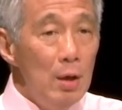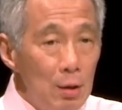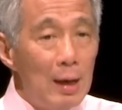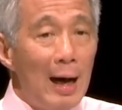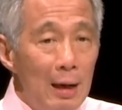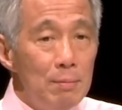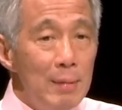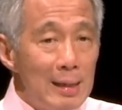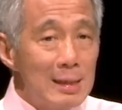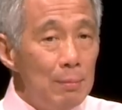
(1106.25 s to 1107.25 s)
you can't
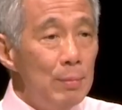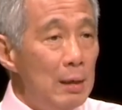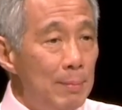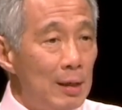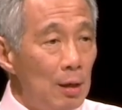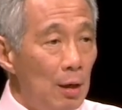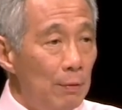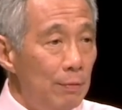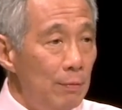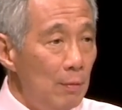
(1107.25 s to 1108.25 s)
make somebody better
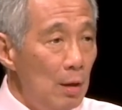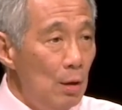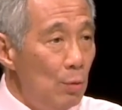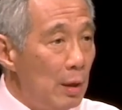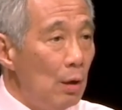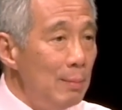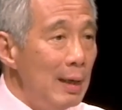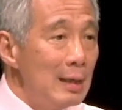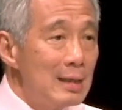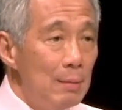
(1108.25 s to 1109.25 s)
off without
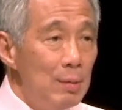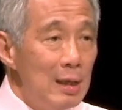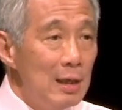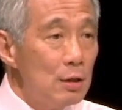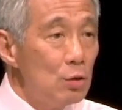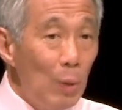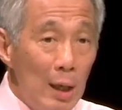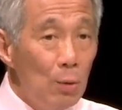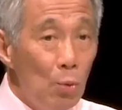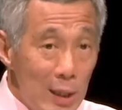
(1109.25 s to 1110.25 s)
making somebody else
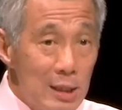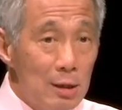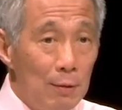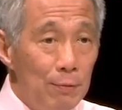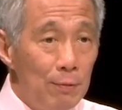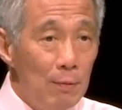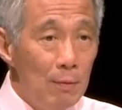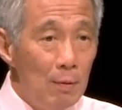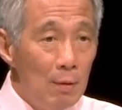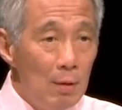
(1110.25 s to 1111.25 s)
well, worse off.
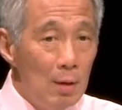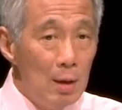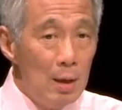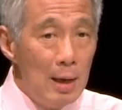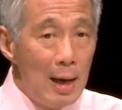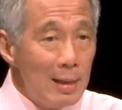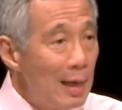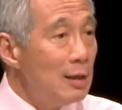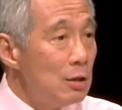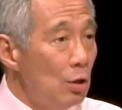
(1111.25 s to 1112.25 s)
And
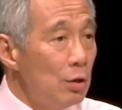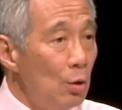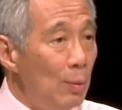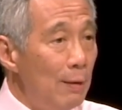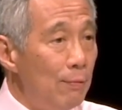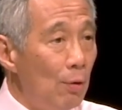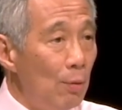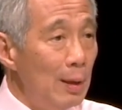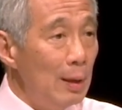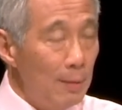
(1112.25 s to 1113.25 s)
that is not the way
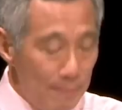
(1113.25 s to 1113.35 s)
forward.